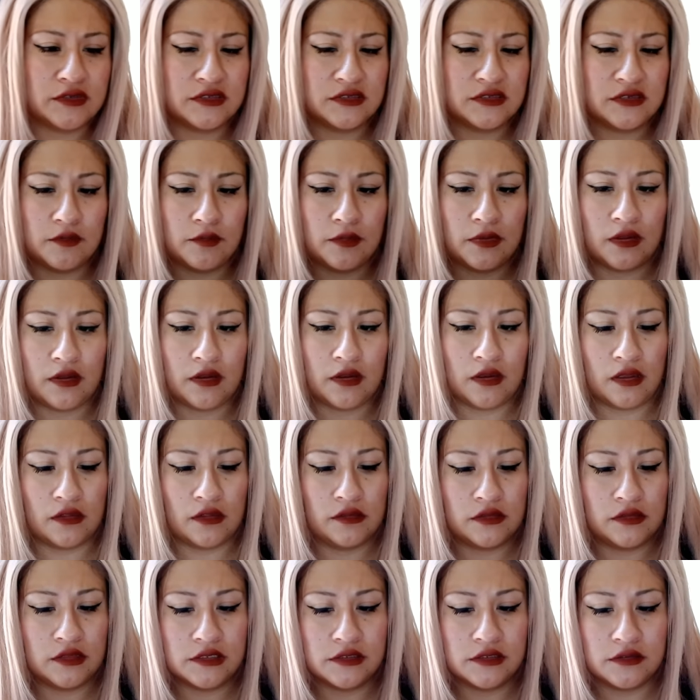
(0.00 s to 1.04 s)
time I got
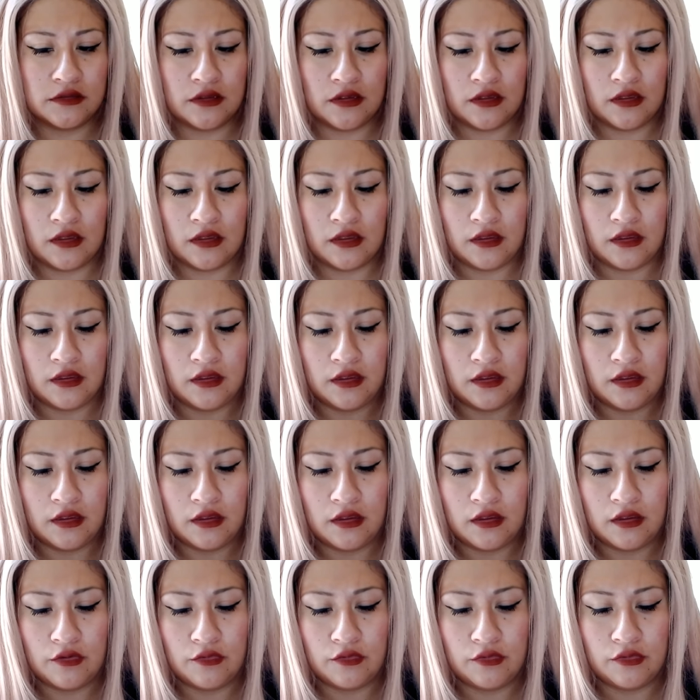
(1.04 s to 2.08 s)
this. I
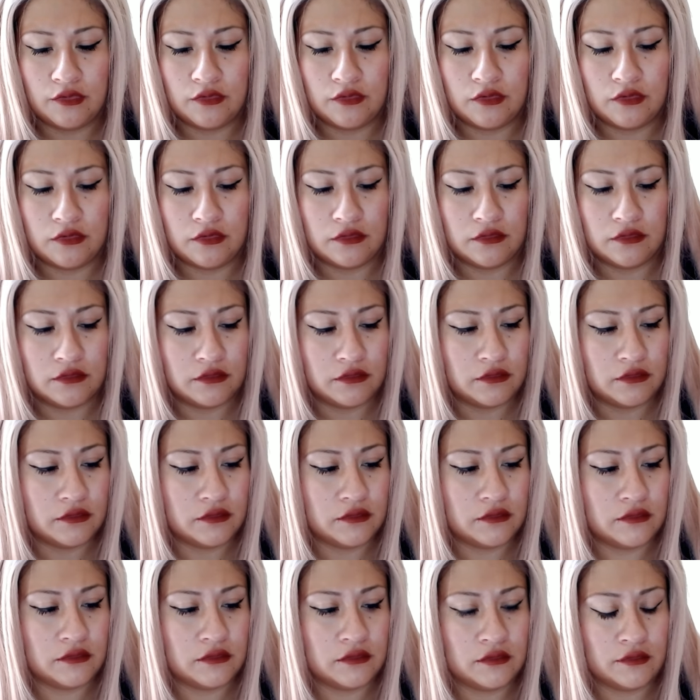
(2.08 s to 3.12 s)
don't know.
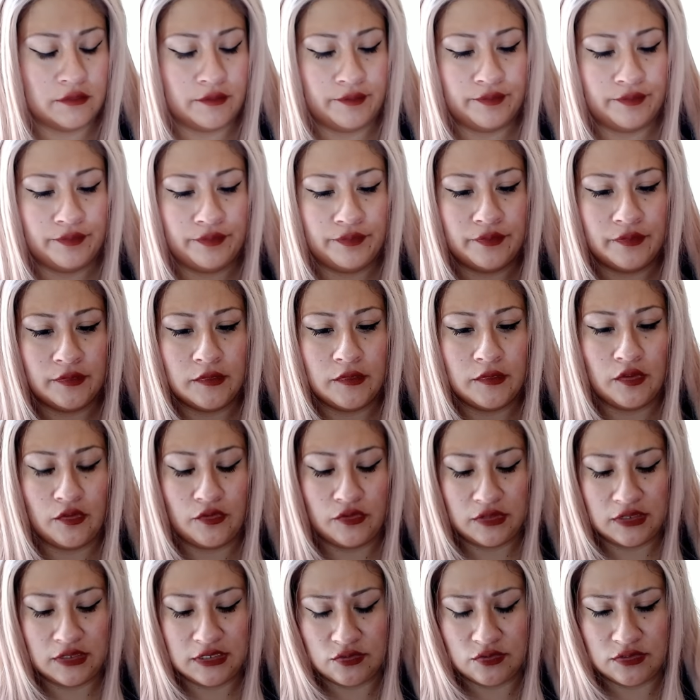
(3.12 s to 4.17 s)

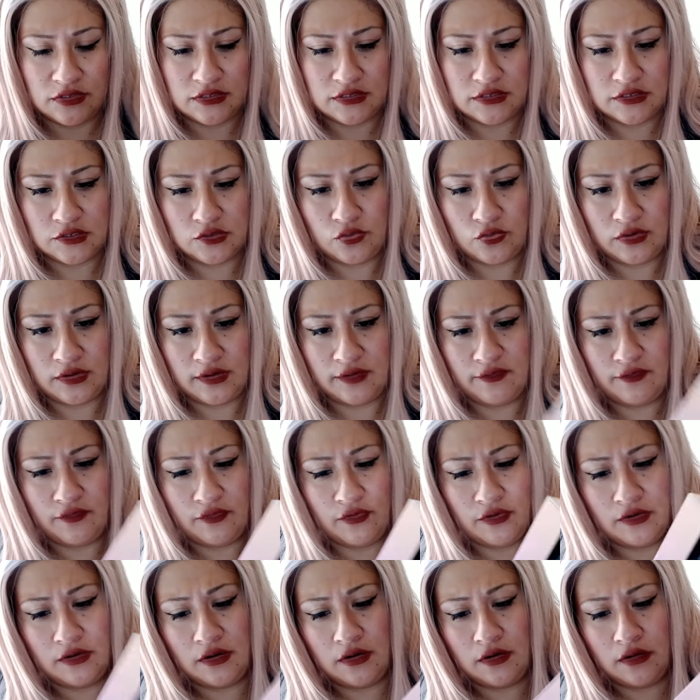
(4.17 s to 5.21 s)
This was $24
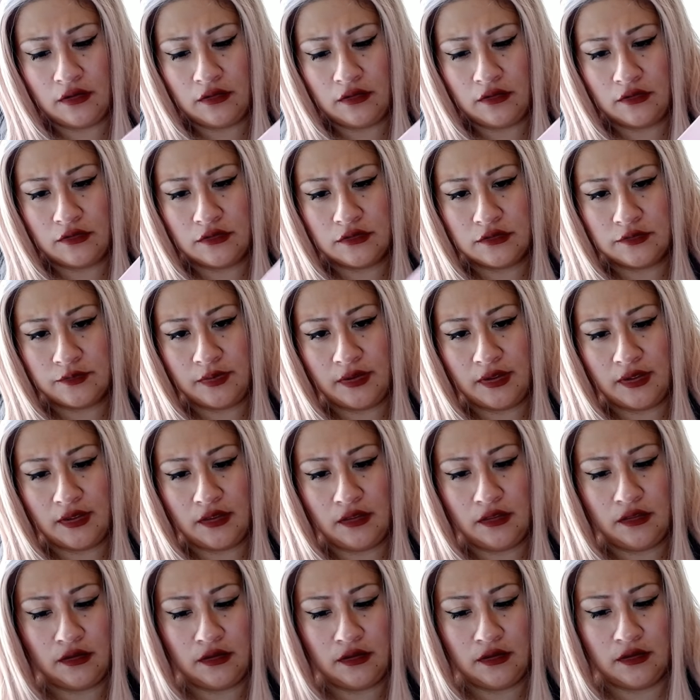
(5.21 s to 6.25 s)

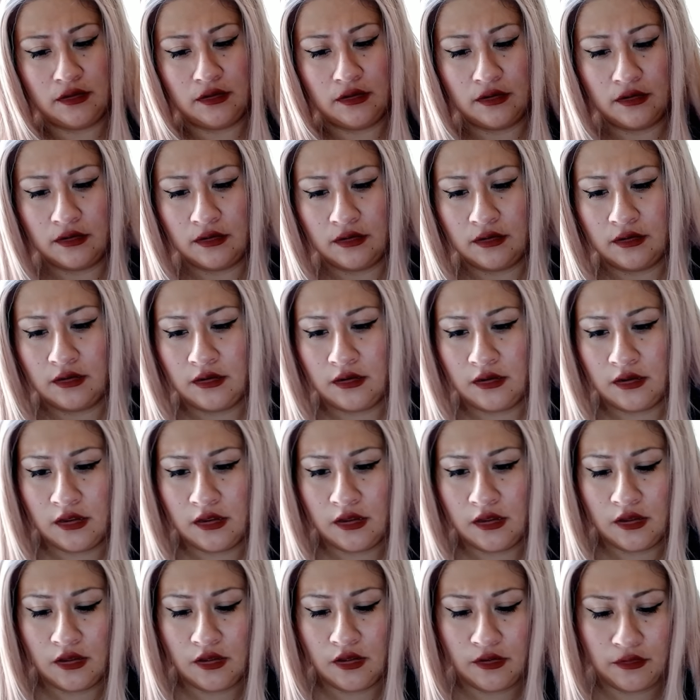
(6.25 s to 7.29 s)
palette.
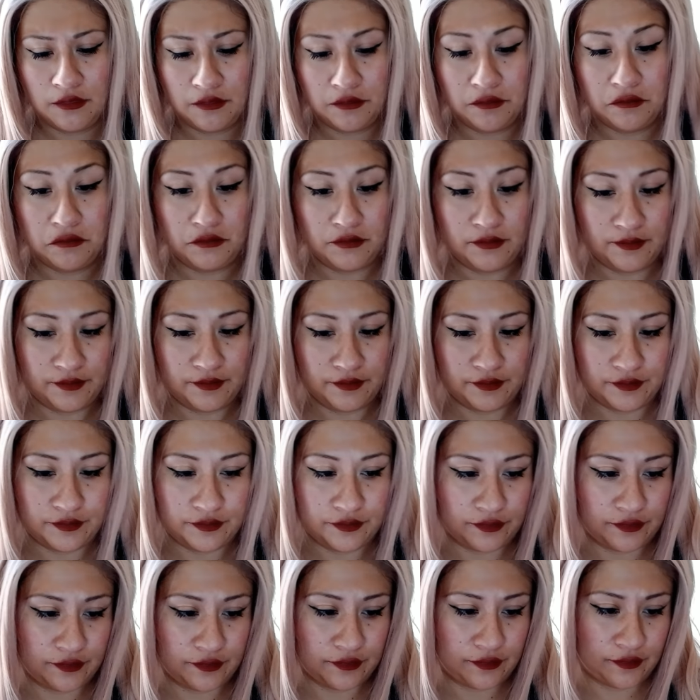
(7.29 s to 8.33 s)

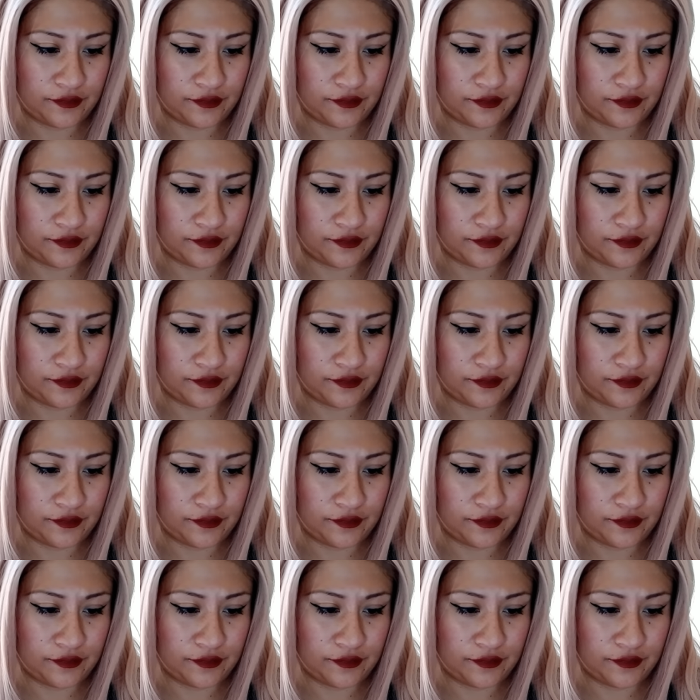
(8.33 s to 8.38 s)
Mm.